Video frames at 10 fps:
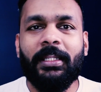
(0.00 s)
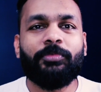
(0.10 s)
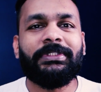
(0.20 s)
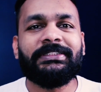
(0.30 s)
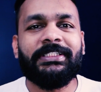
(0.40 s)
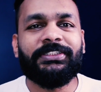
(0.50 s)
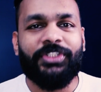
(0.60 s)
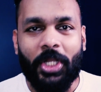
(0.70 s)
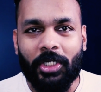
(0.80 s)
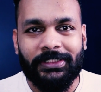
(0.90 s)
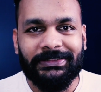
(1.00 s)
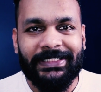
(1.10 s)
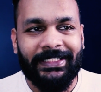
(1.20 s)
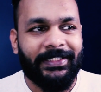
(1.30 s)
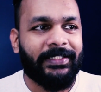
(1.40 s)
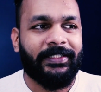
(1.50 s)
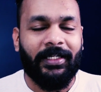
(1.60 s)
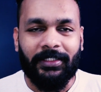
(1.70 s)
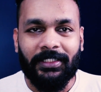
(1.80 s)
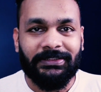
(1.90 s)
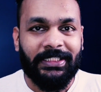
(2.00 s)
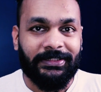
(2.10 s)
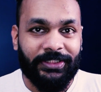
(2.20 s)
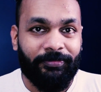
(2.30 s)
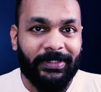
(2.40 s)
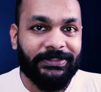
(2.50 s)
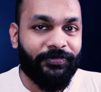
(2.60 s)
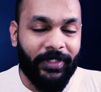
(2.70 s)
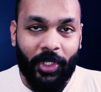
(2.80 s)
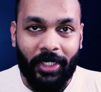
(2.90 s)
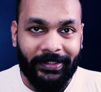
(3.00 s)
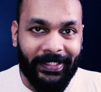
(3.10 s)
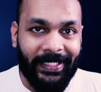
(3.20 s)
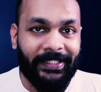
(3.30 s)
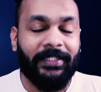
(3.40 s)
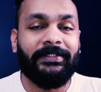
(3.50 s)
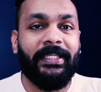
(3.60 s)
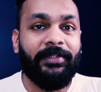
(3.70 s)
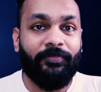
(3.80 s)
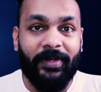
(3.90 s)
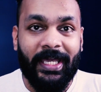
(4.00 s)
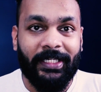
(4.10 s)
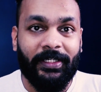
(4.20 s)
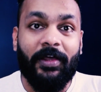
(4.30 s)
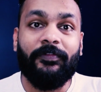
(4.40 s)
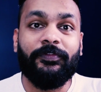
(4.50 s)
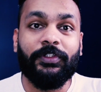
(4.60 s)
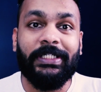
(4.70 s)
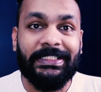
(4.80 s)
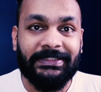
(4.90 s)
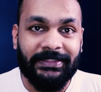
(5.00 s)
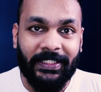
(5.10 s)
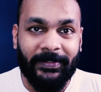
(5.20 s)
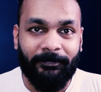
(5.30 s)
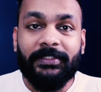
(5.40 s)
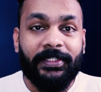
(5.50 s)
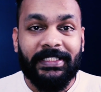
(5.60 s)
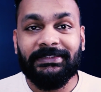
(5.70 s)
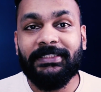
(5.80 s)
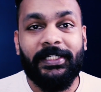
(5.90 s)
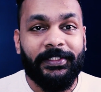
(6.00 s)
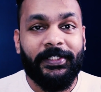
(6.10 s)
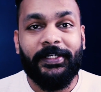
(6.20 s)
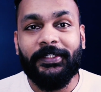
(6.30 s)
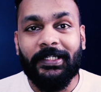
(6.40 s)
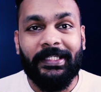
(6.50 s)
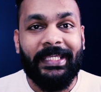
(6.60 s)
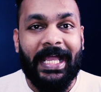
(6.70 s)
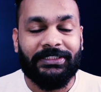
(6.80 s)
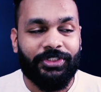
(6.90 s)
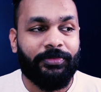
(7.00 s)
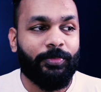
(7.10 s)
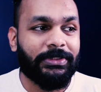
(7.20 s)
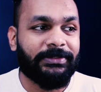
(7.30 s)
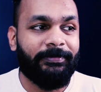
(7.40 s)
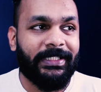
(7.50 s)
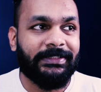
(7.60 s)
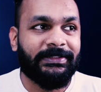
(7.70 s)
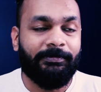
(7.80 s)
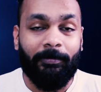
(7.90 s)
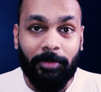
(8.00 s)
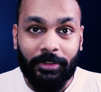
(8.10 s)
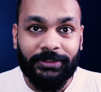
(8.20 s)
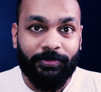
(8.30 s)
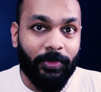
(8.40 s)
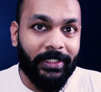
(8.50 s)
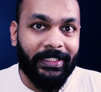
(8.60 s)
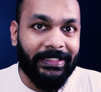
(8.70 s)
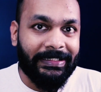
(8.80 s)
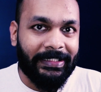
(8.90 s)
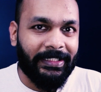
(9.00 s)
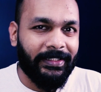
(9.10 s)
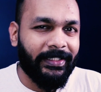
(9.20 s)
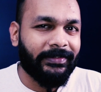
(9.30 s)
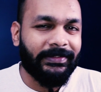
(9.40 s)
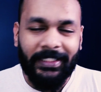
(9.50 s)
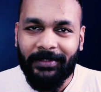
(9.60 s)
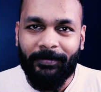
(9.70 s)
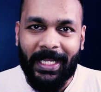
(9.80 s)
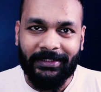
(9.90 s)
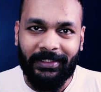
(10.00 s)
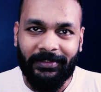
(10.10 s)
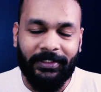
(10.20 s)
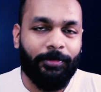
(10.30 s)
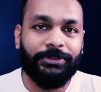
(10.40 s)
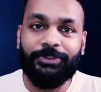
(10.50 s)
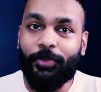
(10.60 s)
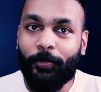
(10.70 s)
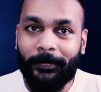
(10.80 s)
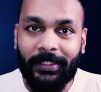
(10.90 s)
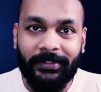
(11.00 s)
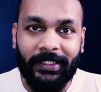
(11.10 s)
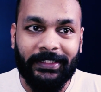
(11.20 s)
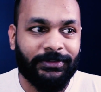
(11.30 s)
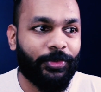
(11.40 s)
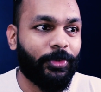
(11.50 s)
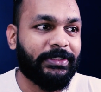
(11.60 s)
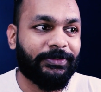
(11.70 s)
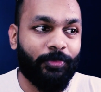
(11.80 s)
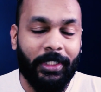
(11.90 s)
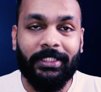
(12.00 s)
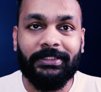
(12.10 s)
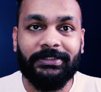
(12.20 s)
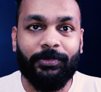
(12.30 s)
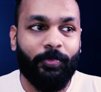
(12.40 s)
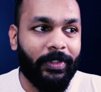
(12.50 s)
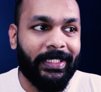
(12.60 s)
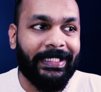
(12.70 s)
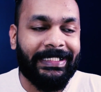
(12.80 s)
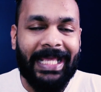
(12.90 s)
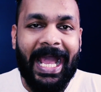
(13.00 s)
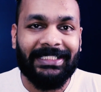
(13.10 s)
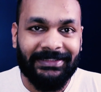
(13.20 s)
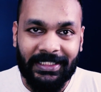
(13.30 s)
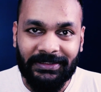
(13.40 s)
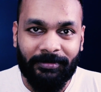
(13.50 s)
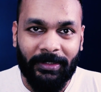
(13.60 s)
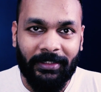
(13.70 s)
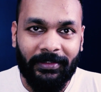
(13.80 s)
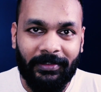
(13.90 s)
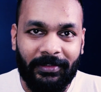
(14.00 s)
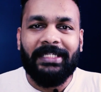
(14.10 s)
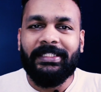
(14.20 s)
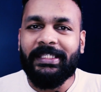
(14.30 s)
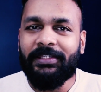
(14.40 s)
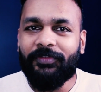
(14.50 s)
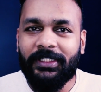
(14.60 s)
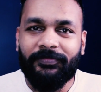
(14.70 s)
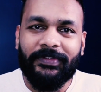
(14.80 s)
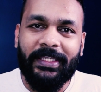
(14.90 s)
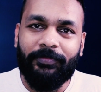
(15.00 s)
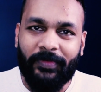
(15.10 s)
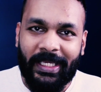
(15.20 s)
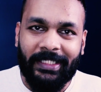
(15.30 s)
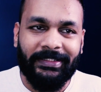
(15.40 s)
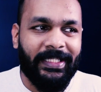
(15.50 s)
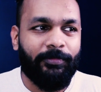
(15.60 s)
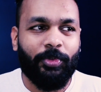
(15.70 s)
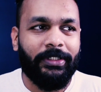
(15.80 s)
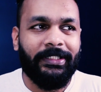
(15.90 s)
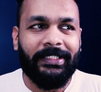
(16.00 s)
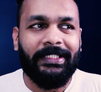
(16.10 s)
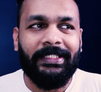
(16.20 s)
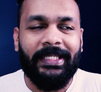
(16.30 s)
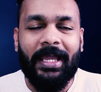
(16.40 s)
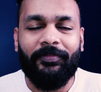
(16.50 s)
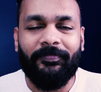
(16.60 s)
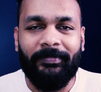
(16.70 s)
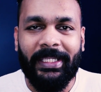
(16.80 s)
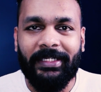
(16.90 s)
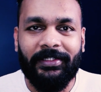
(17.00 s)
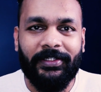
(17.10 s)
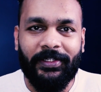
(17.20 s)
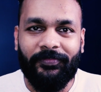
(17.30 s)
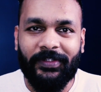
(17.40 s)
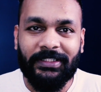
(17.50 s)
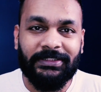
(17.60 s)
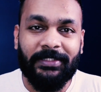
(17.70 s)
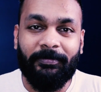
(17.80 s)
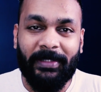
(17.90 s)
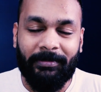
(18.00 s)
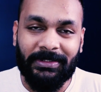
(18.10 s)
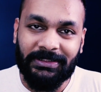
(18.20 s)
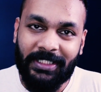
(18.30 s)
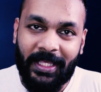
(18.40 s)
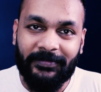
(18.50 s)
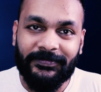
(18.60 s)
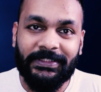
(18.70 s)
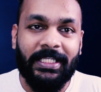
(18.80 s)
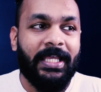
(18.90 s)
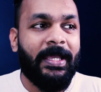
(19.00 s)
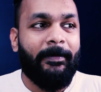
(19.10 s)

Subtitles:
Now, this is not to say that Kanad's achievements were not great. They were, for his time. The reason it didn't really catch on was because books weren't really a thing back then. There was no printing, so his works weren't accessible. And even if they were, they wouldn't really have made a difference in people's lives.